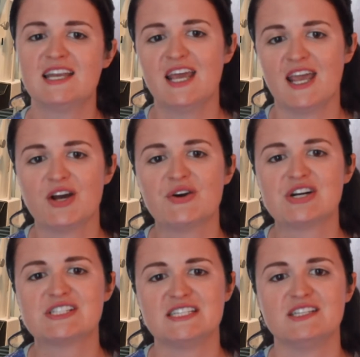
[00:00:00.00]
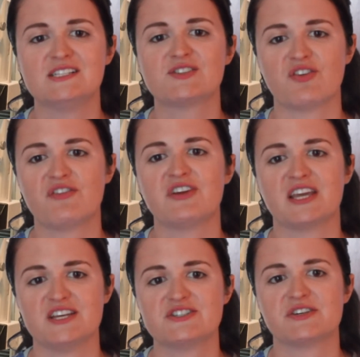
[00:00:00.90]
and A R R T
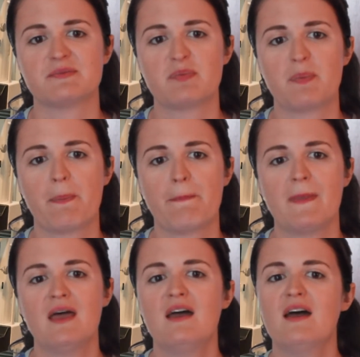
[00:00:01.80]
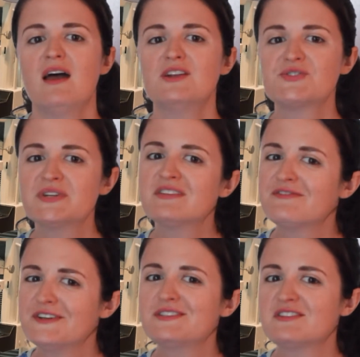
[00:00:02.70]
certification. Entering the
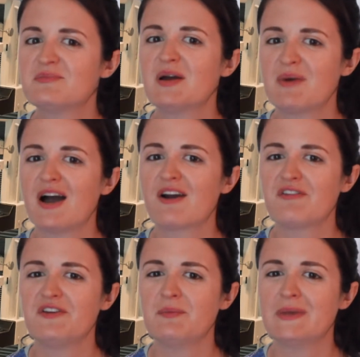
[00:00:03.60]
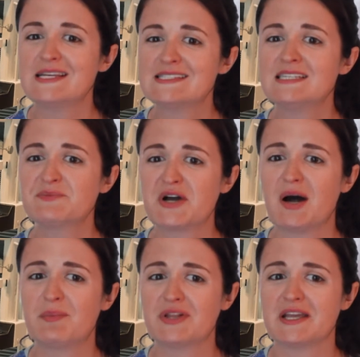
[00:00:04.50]
field of mammography may seem
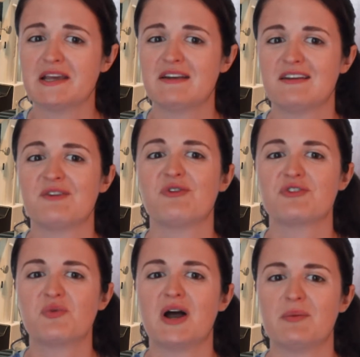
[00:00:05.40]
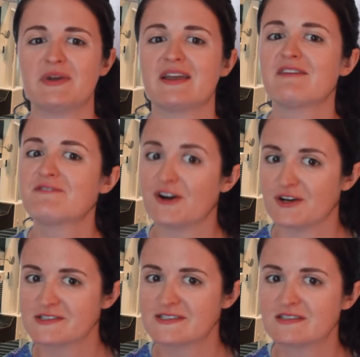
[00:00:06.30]
complicated and overwhelming at
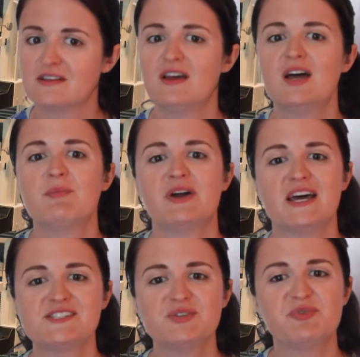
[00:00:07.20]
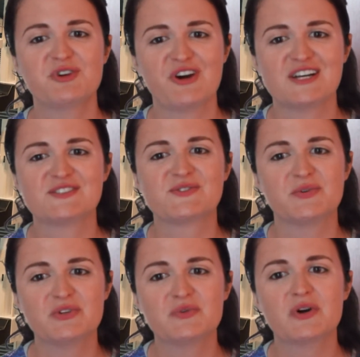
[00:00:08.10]
first, but as you progress
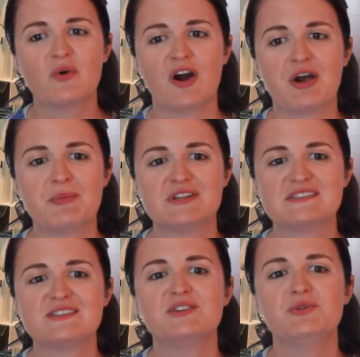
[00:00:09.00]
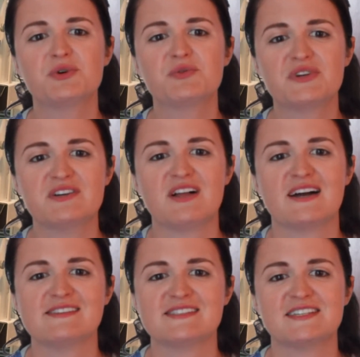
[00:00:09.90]
through the requirements, you will
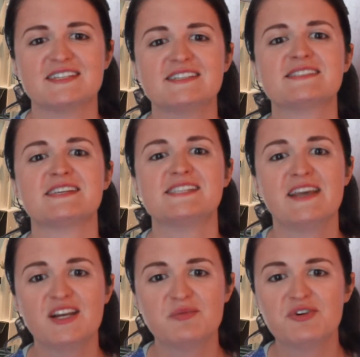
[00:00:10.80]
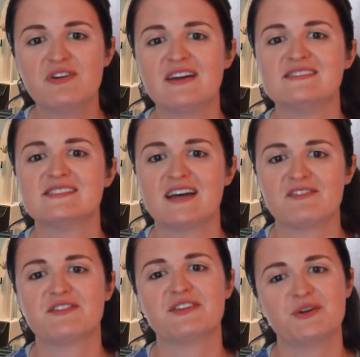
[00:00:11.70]
realize that it is attainable and
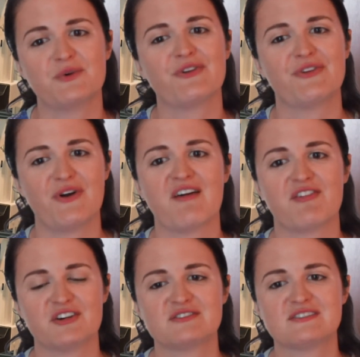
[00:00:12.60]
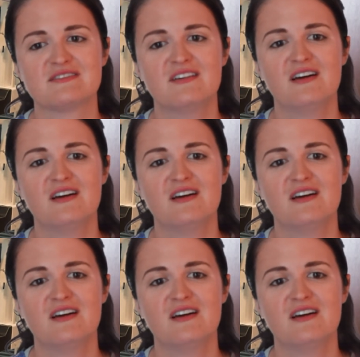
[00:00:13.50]
definitely worth your efforts.